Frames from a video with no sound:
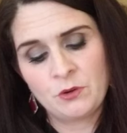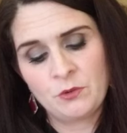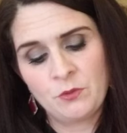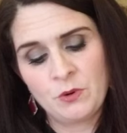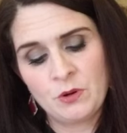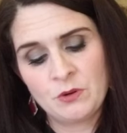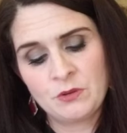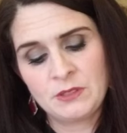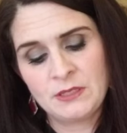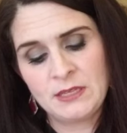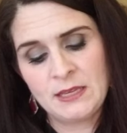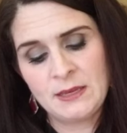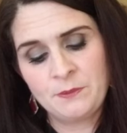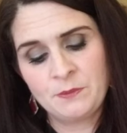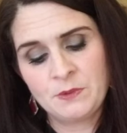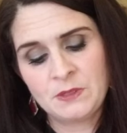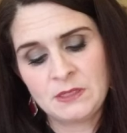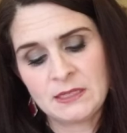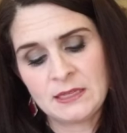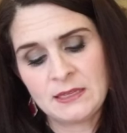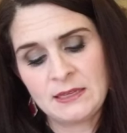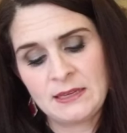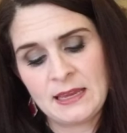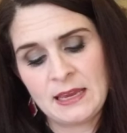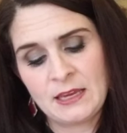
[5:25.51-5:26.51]
rose
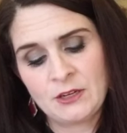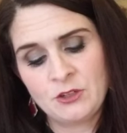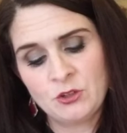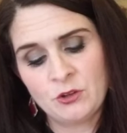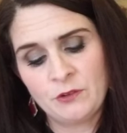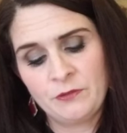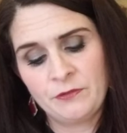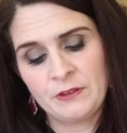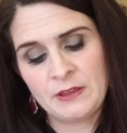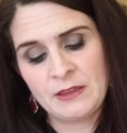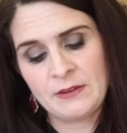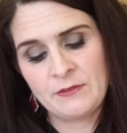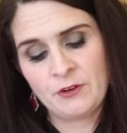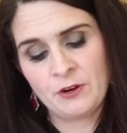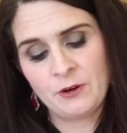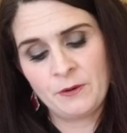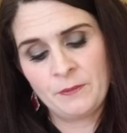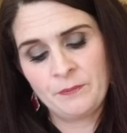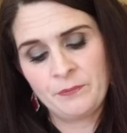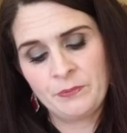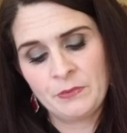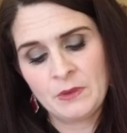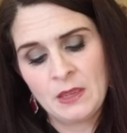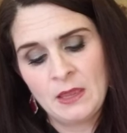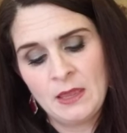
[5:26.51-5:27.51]
hips, natural flavor,
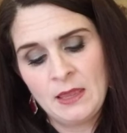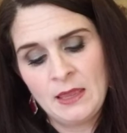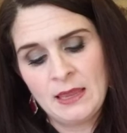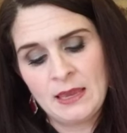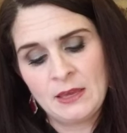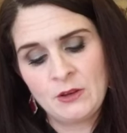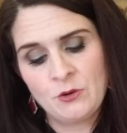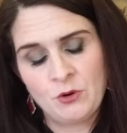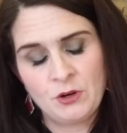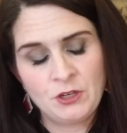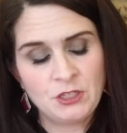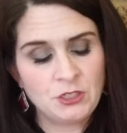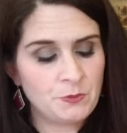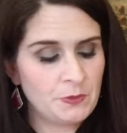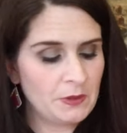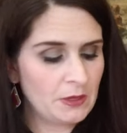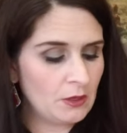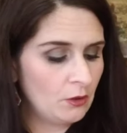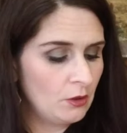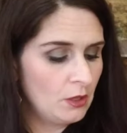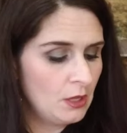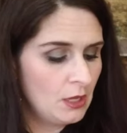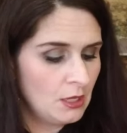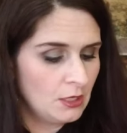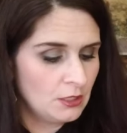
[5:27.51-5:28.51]
and orange
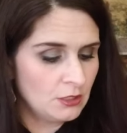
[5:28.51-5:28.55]
peel.